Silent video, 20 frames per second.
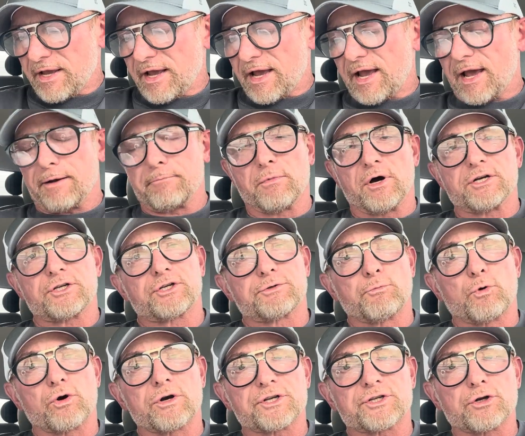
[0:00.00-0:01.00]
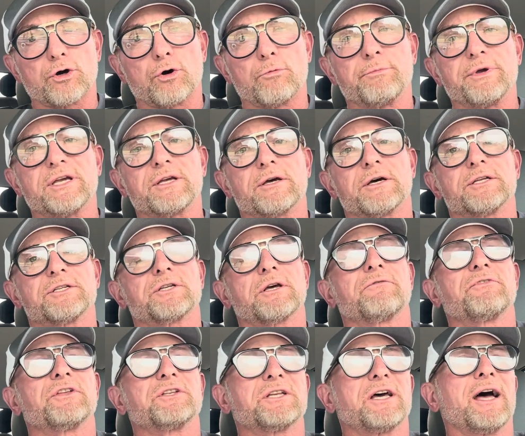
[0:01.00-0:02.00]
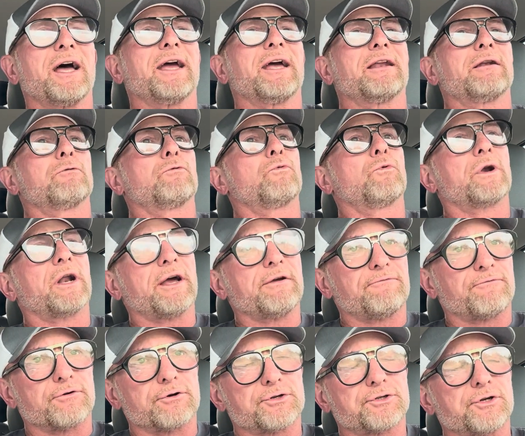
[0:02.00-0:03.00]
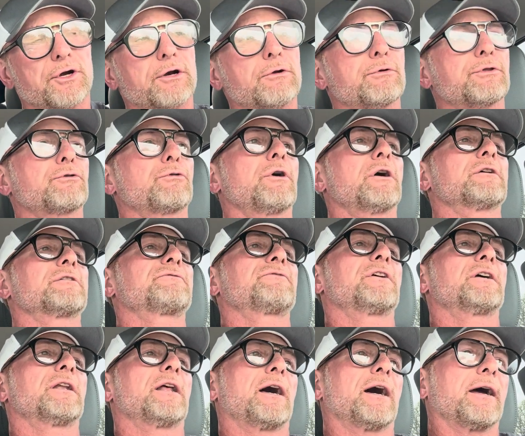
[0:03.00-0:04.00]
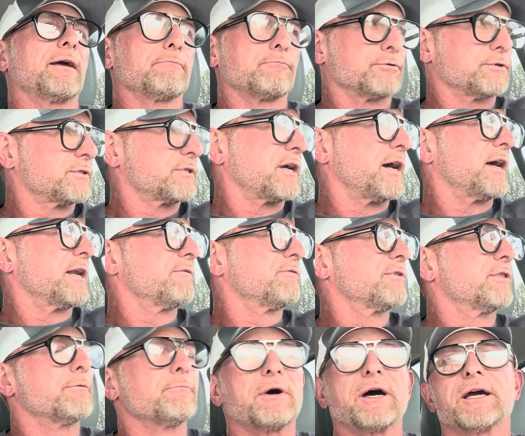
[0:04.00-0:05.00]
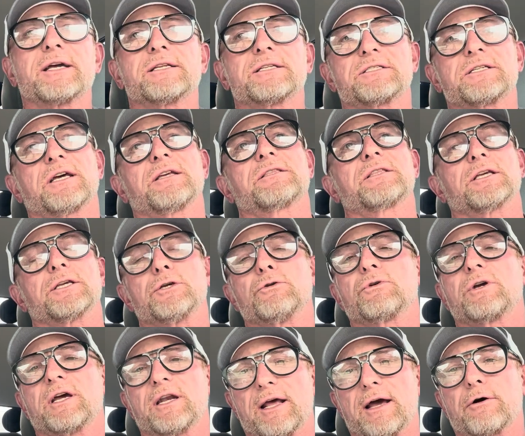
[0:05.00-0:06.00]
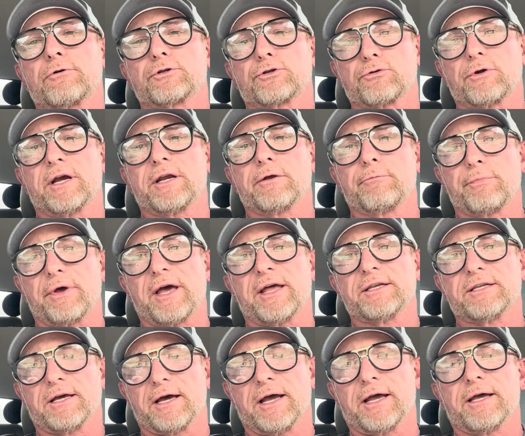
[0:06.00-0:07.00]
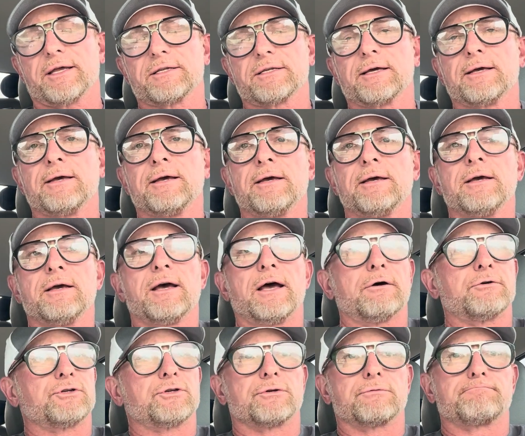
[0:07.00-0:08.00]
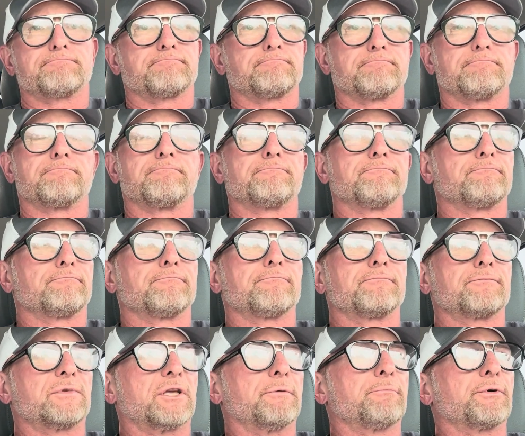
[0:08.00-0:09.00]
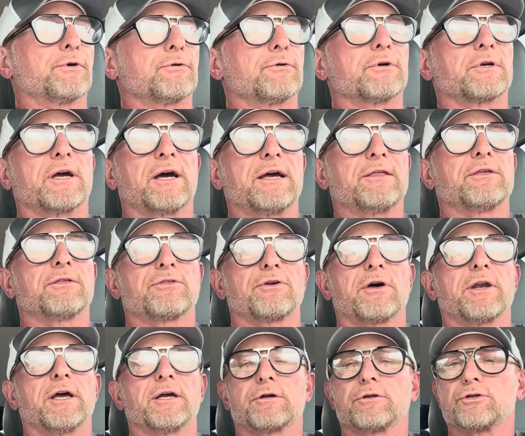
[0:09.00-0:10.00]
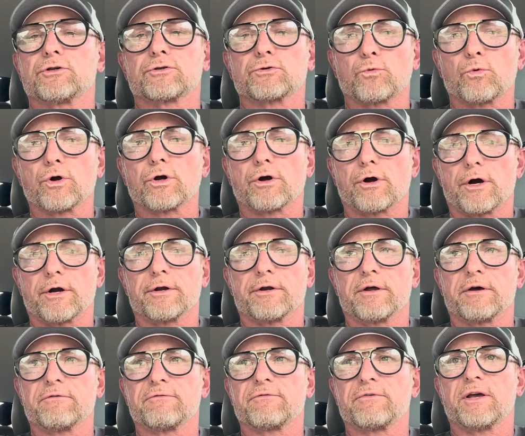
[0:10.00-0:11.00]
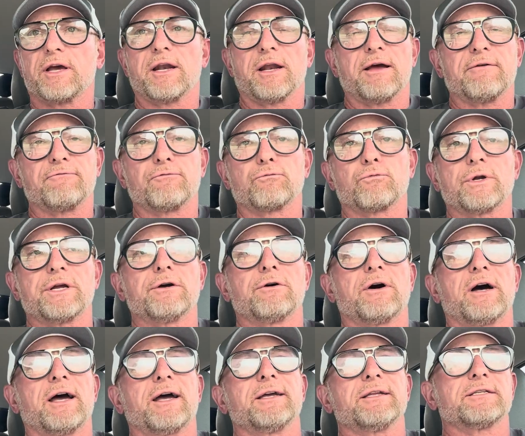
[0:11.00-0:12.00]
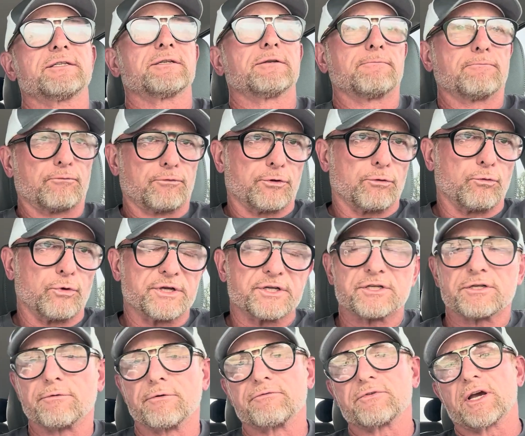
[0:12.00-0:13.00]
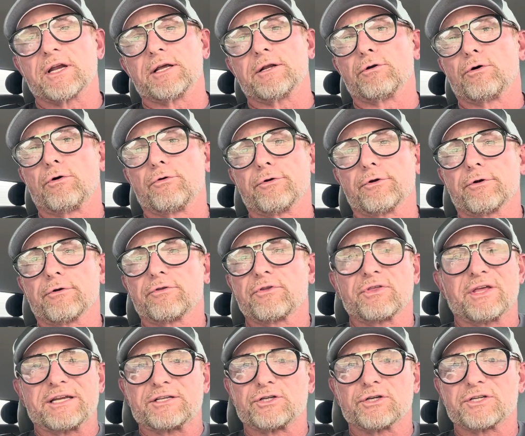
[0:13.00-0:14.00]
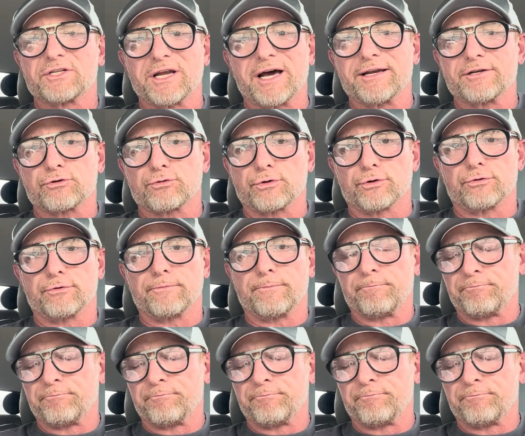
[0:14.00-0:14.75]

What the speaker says: And much more so because of the diet. When I first started with CrossFit, I was kind of the mindset that you can out-train a bad diet. I was your typical guy that thought I could just work hard enough. And I've realized, the wisdom of getting older, that's just not true.